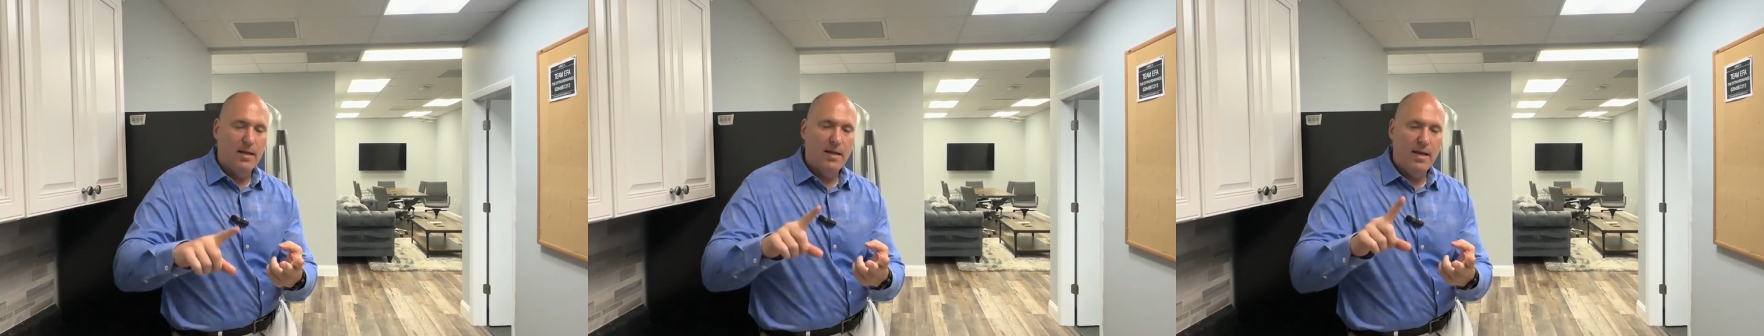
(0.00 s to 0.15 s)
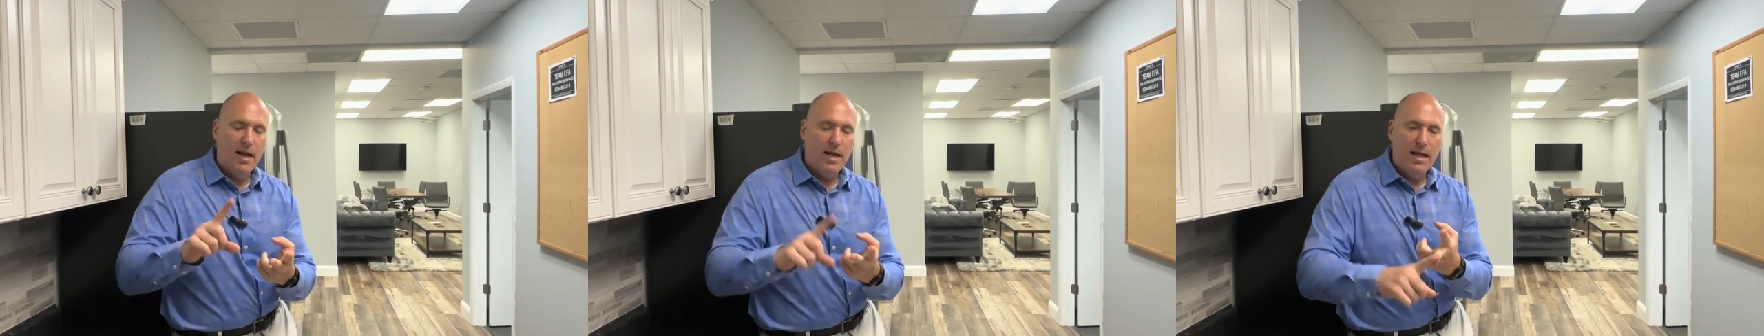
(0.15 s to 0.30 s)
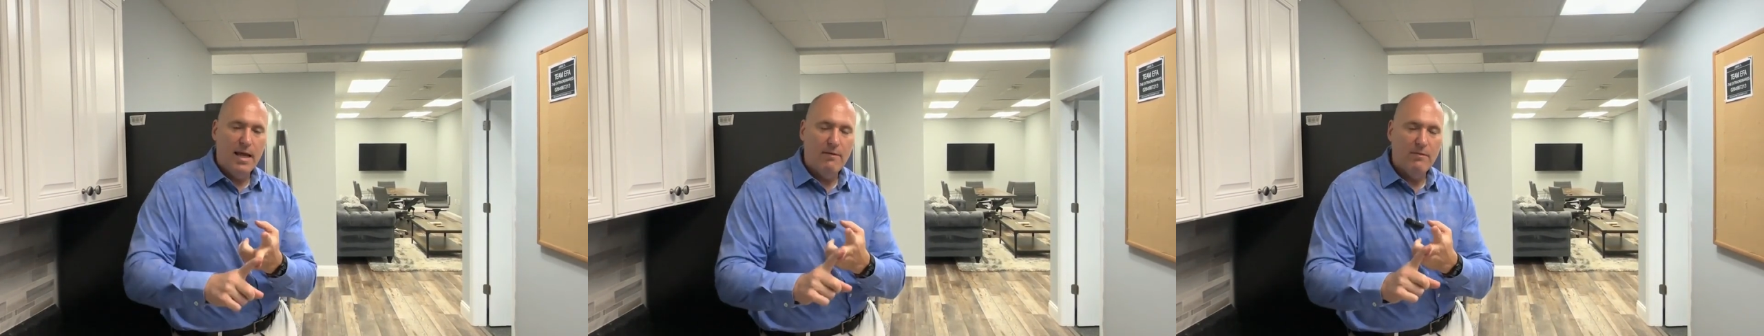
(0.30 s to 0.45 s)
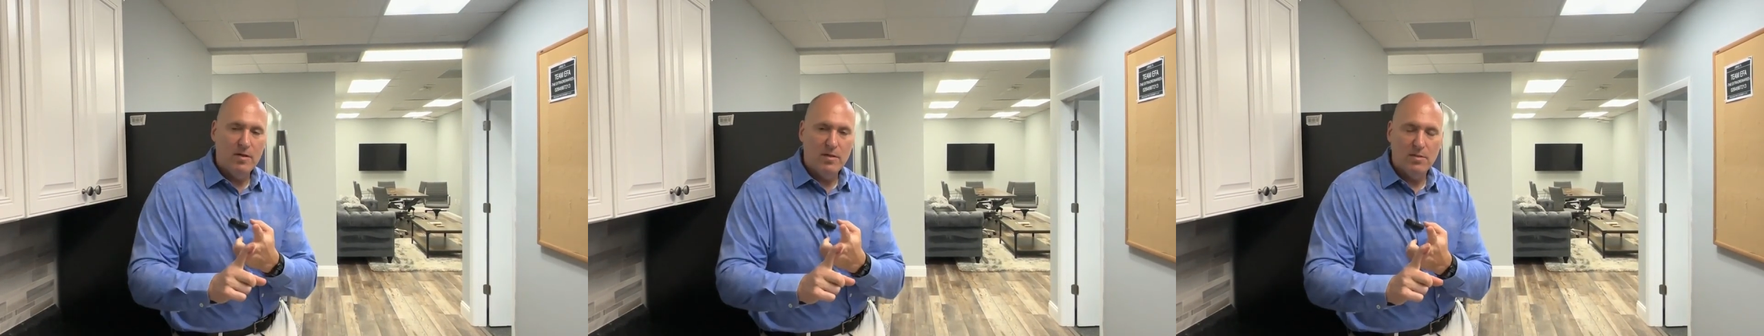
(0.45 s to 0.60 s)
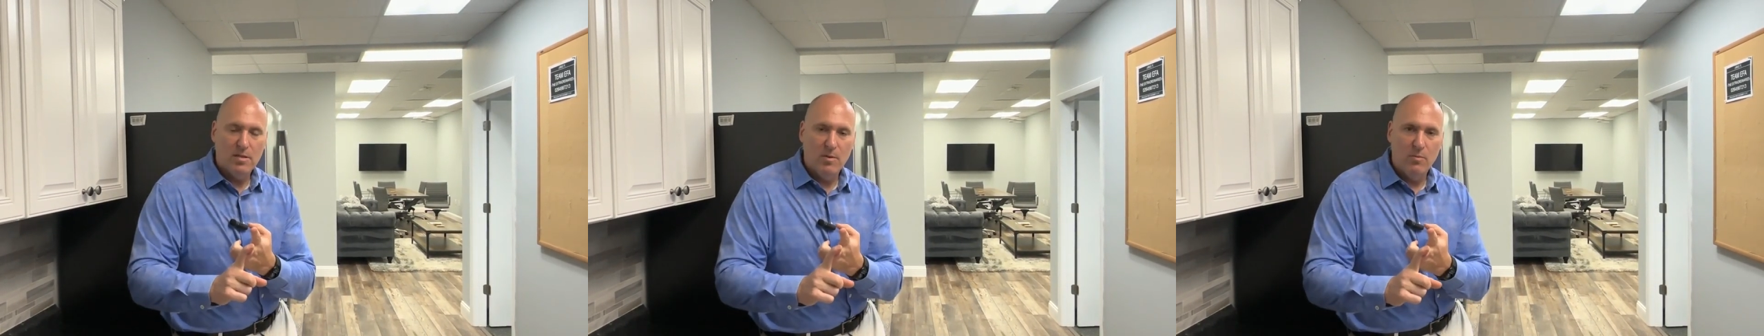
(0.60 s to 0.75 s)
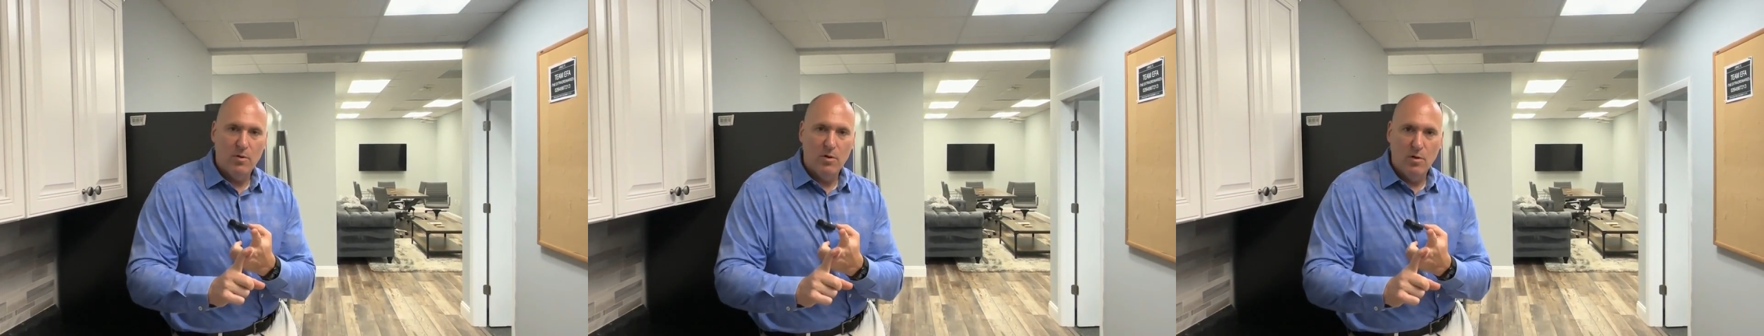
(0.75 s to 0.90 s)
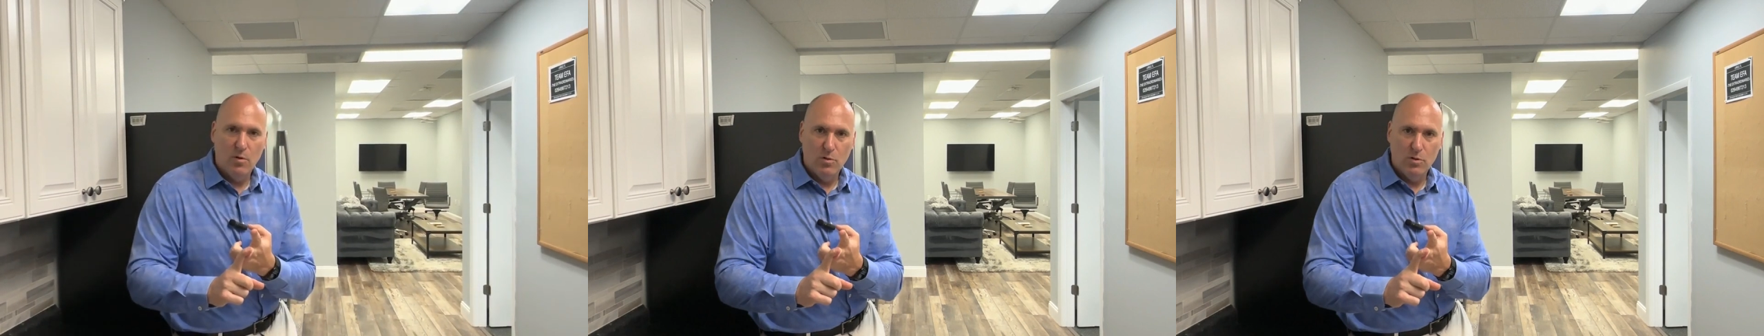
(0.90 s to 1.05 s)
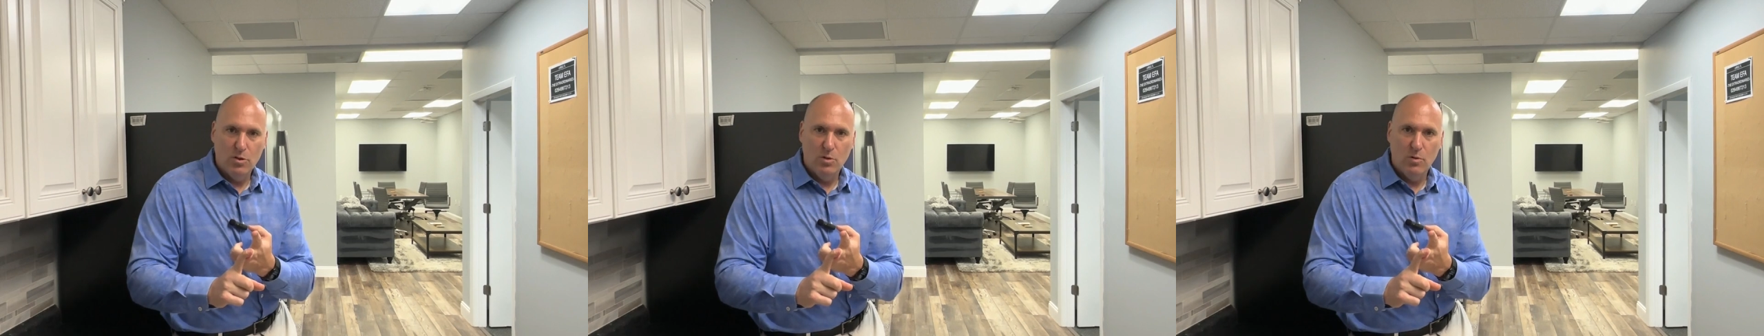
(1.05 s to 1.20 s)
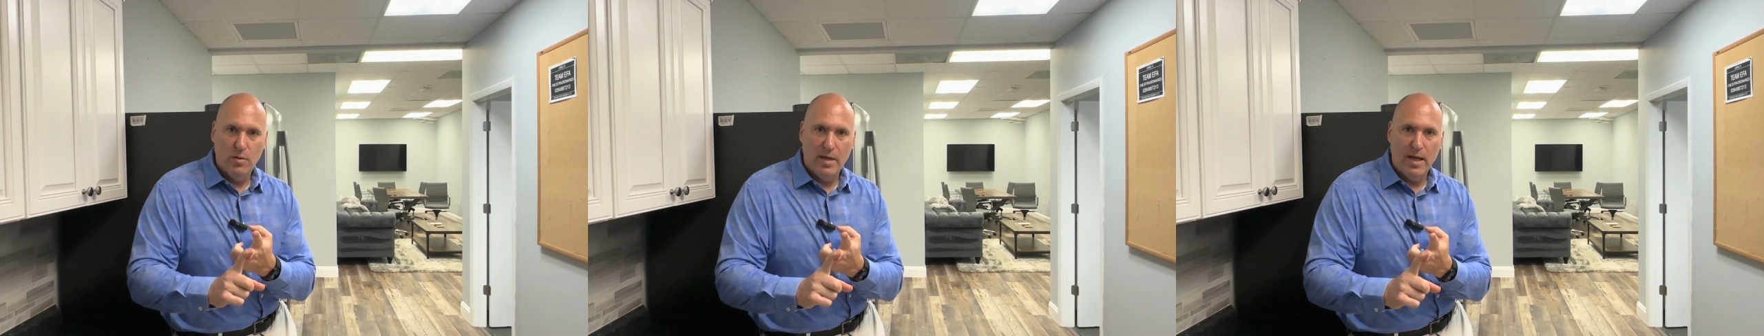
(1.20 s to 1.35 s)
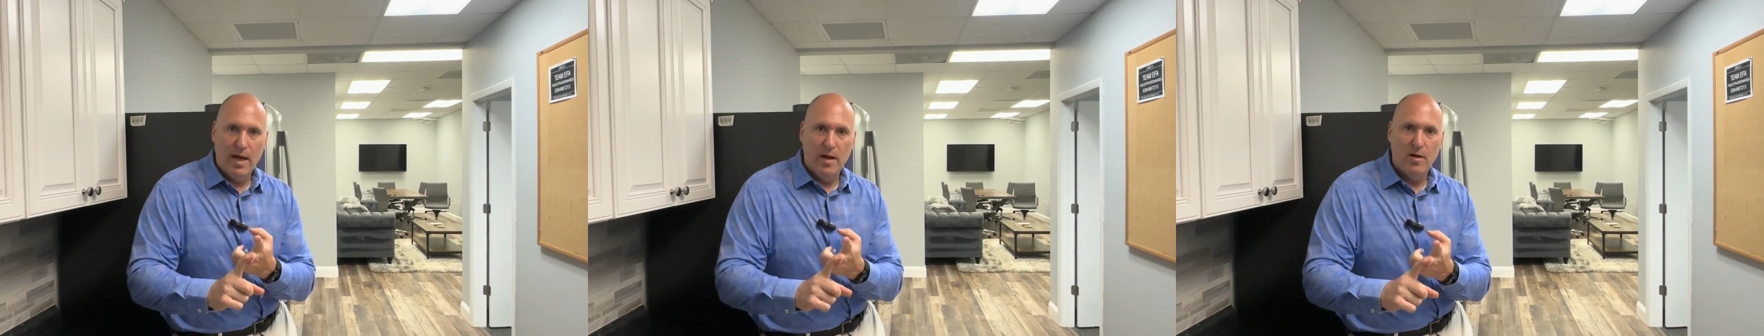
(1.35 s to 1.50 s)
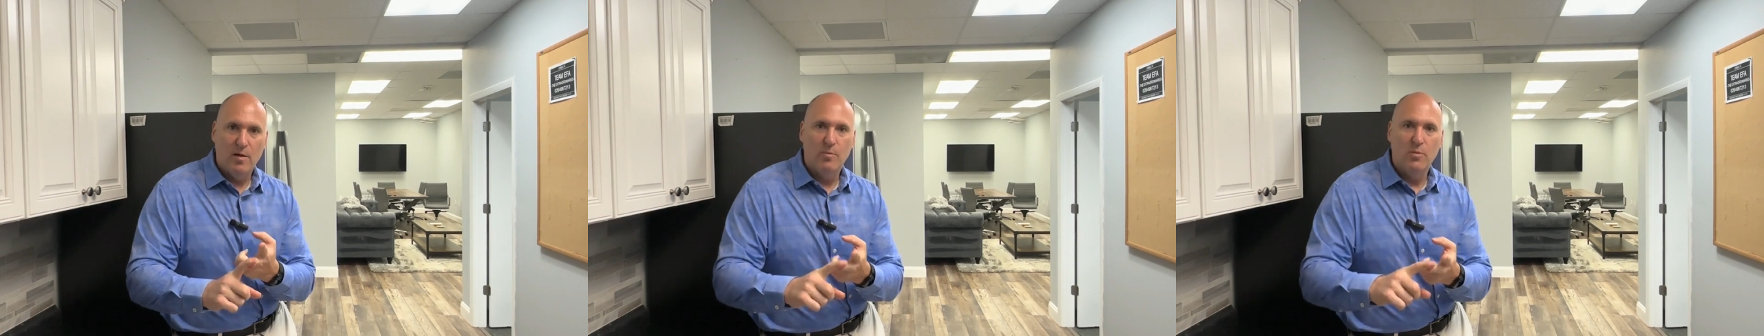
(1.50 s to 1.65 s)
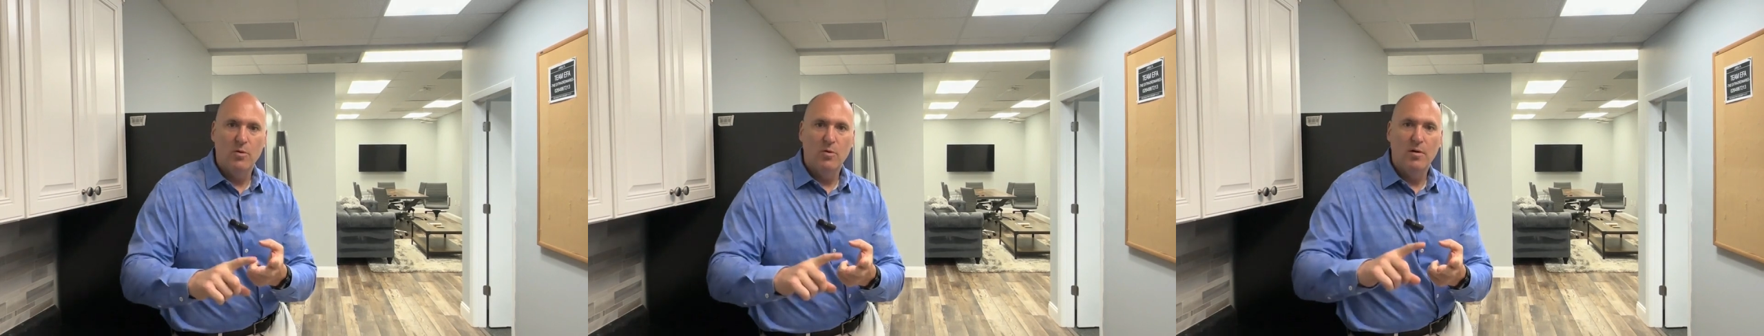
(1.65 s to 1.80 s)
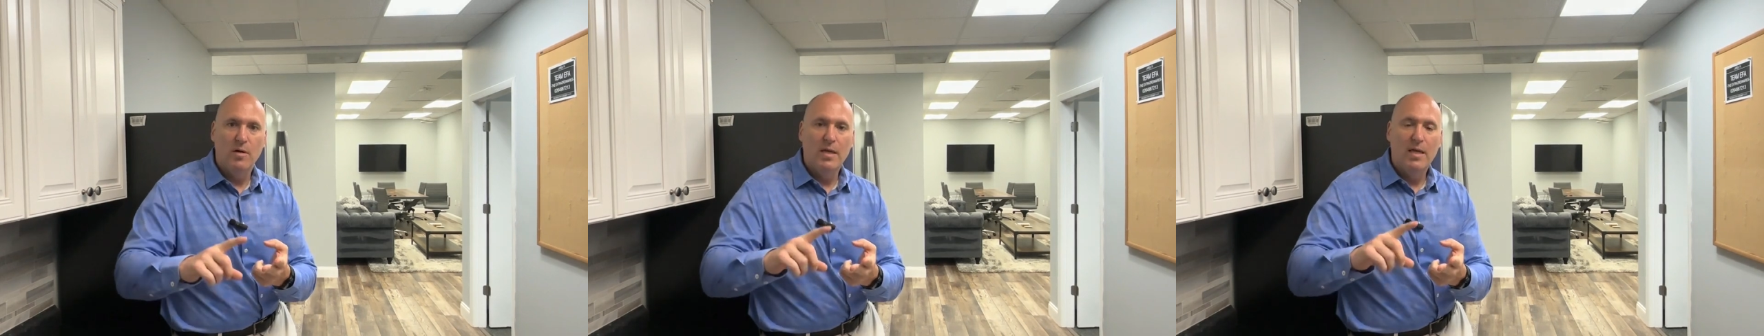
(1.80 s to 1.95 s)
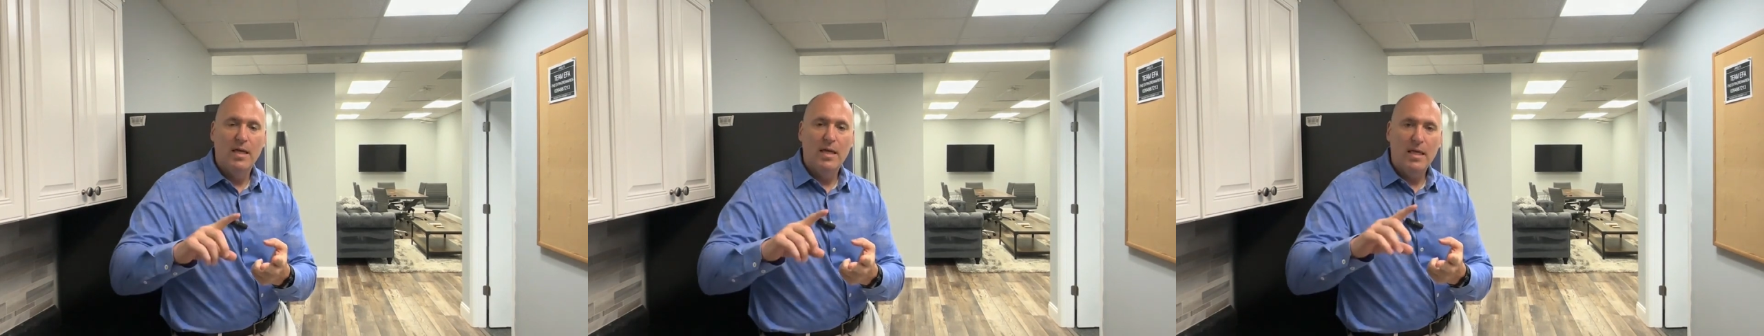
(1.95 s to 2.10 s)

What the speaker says: not having someone hold you accountable